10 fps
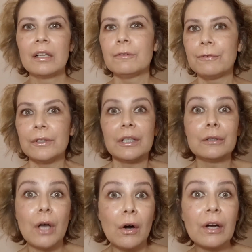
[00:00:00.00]
fuller,
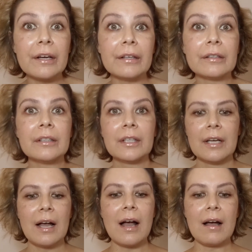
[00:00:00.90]
longer.
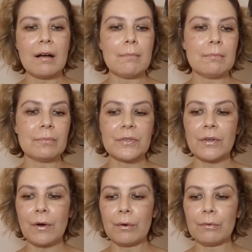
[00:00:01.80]

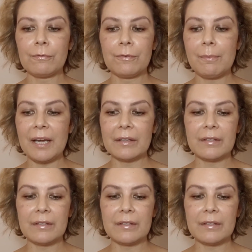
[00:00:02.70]
So for me,